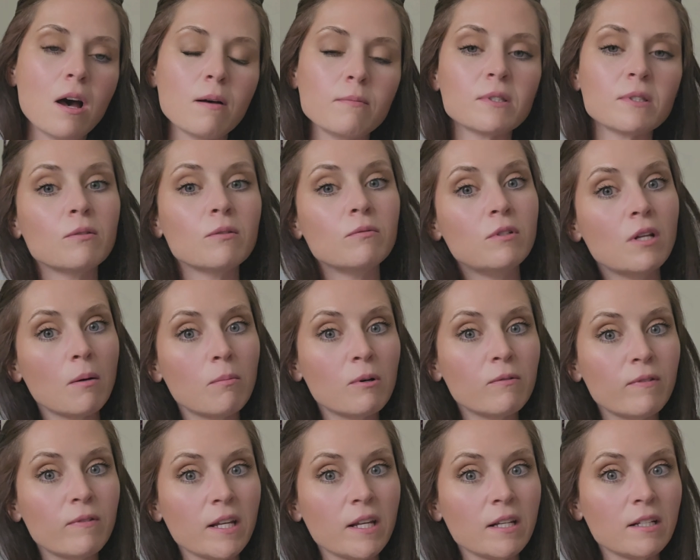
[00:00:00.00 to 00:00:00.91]
So
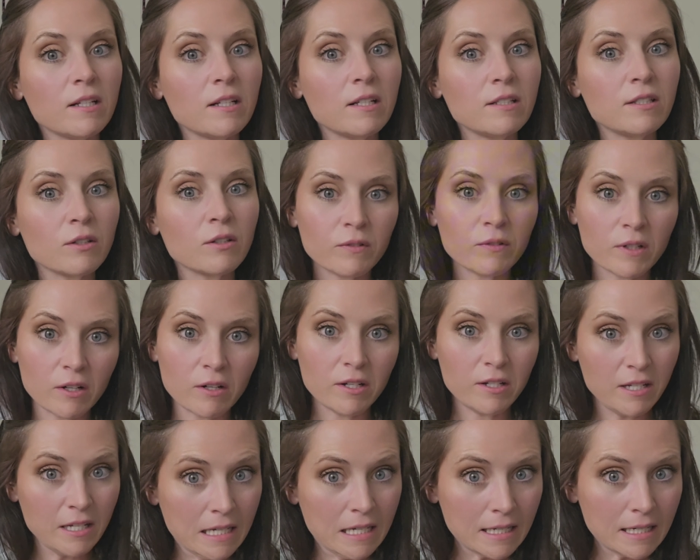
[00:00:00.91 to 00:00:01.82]
double vanities are very
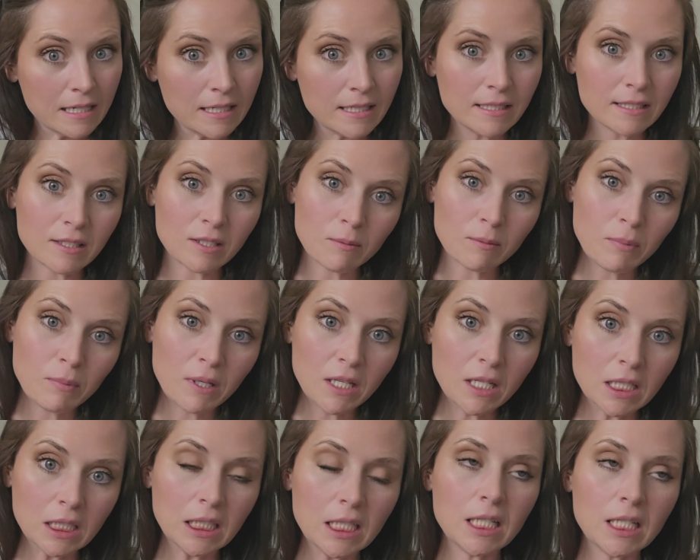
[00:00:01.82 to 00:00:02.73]
nice and
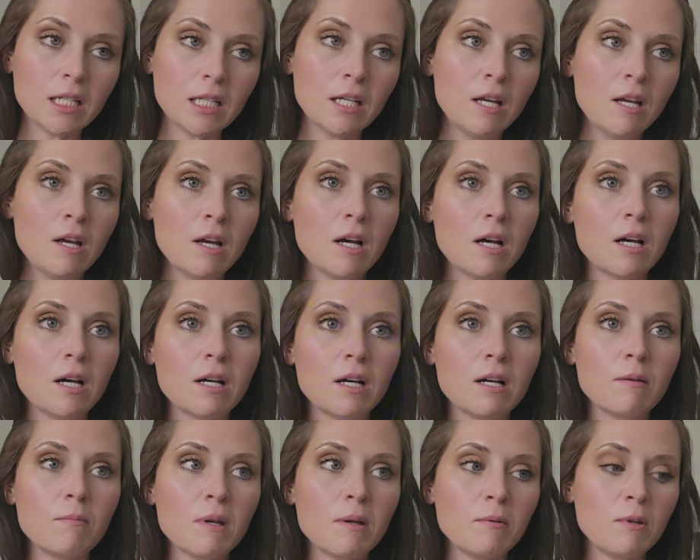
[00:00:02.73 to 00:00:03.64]
appealing.
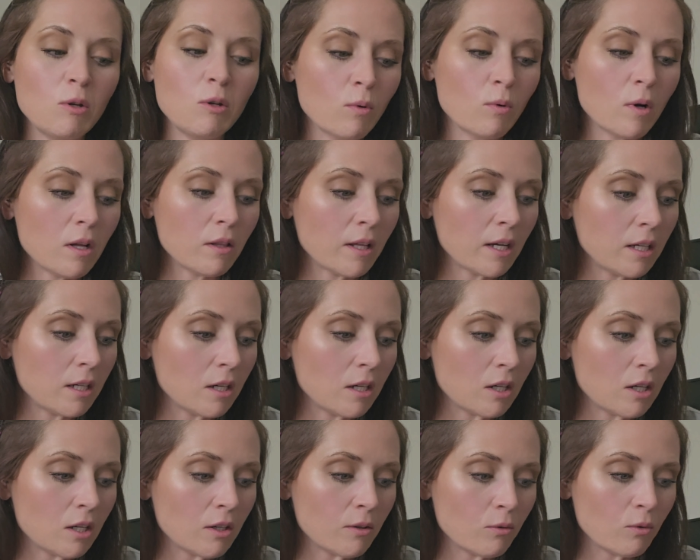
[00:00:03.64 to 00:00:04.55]
Maybe you want like
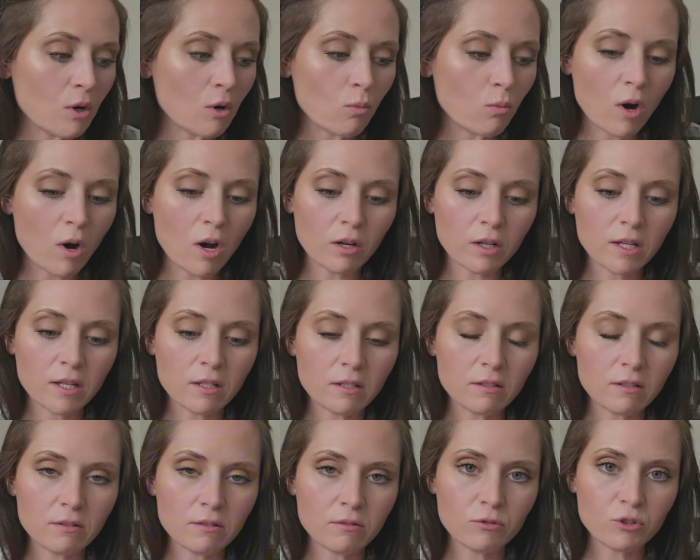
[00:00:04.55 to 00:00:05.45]
a
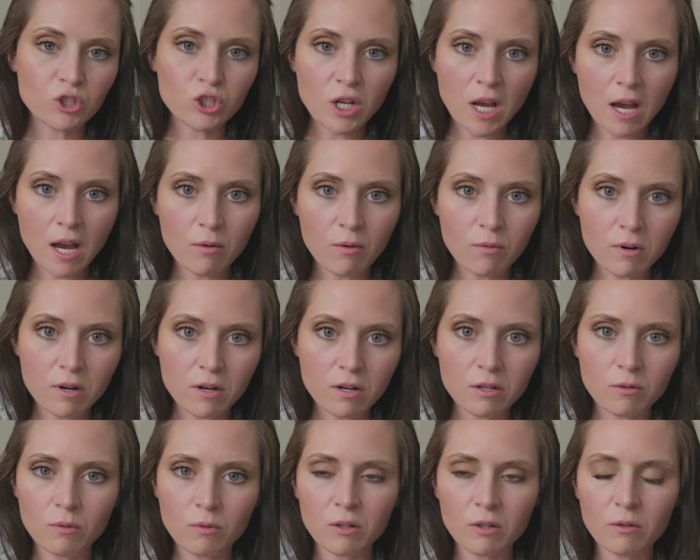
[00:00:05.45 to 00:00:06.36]
walk-in shower.
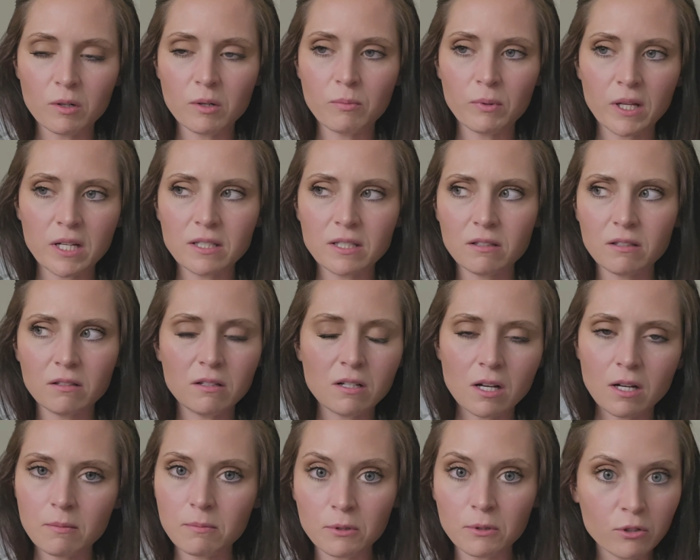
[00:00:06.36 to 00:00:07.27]
You want to replace the
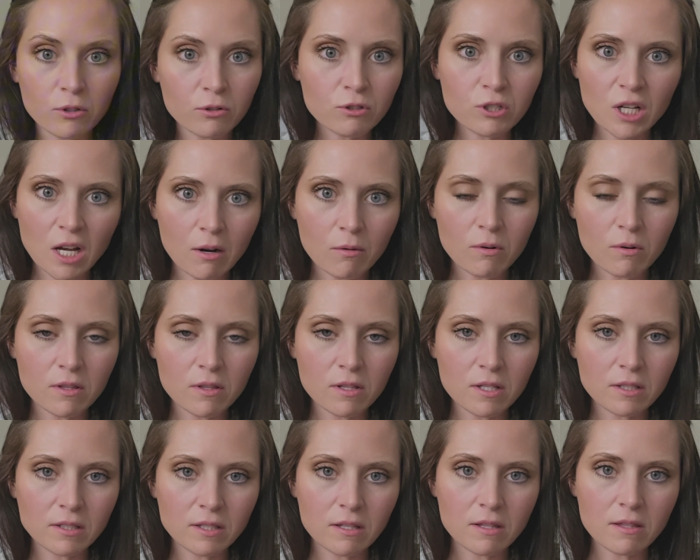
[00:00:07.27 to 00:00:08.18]
tub or the shower
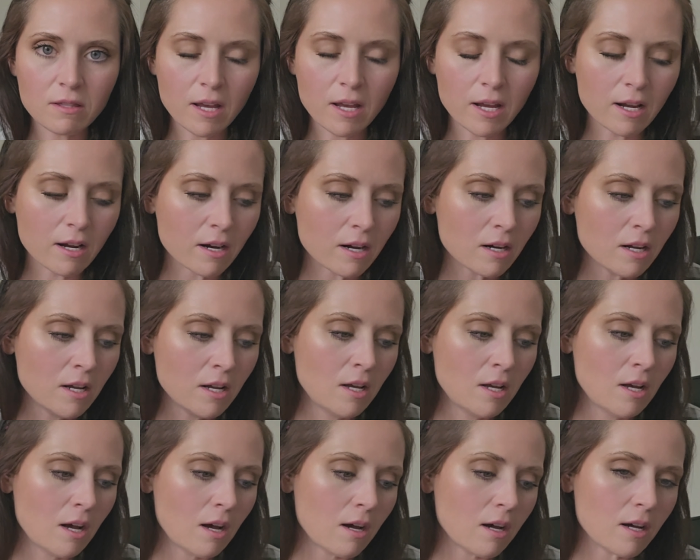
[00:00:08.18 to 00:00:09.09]
that's in there.
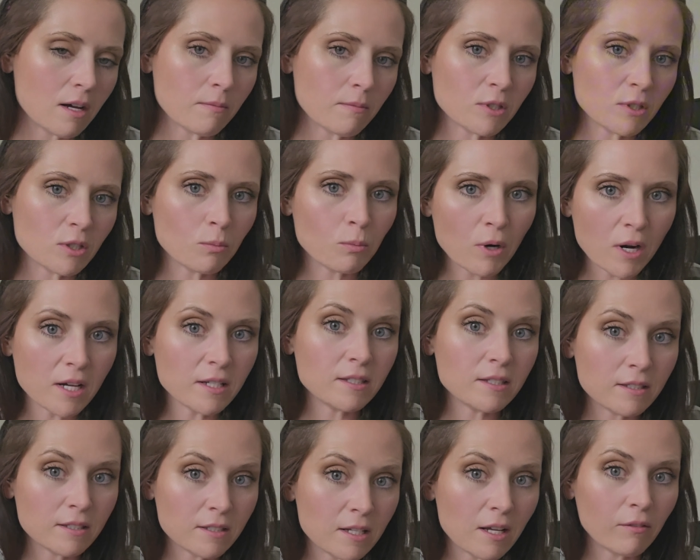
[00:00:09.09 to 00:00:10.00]
So
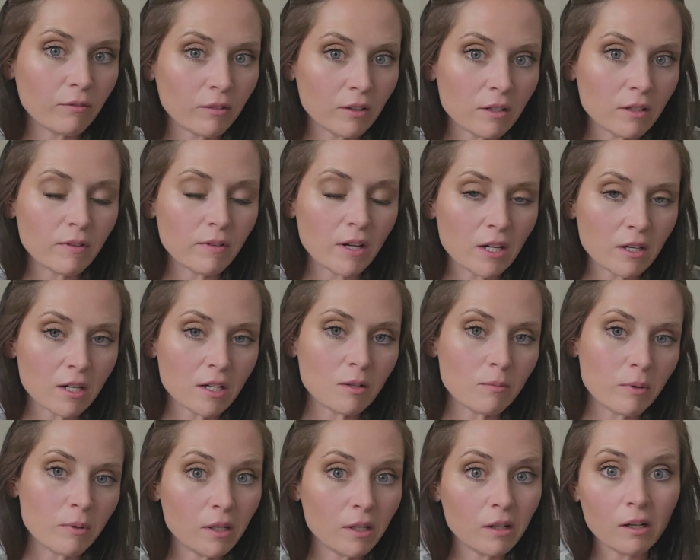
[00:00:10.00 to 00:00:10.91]
prices definitely vary
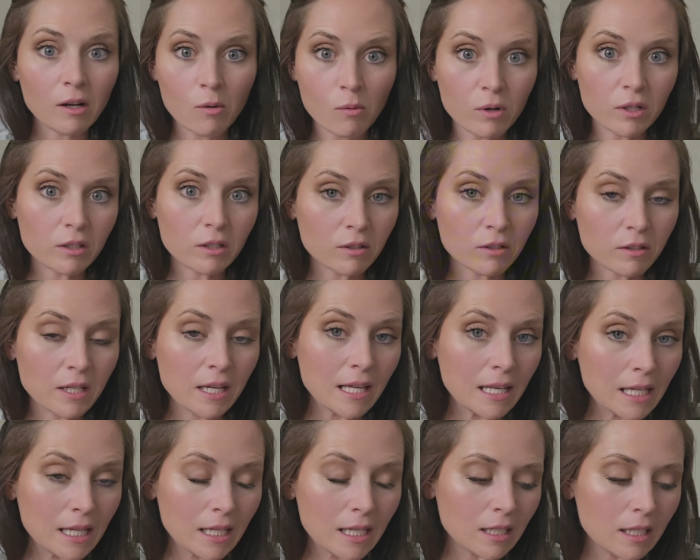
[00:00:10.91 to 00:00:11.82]
depending on what you're
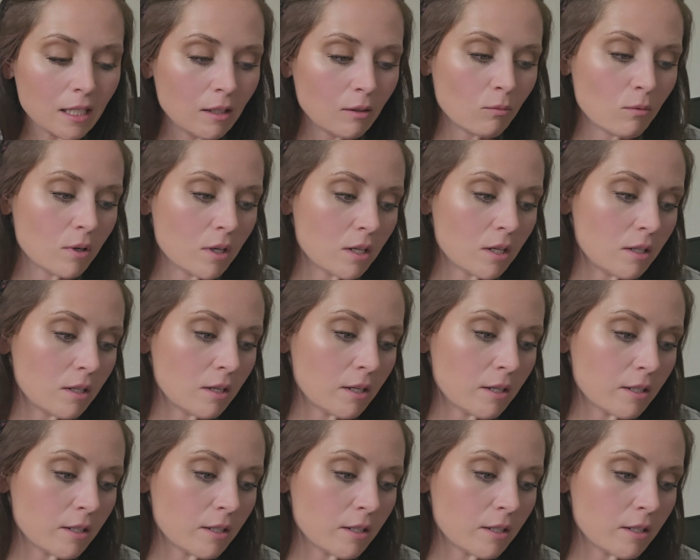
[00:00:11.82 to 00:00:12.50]
getting, what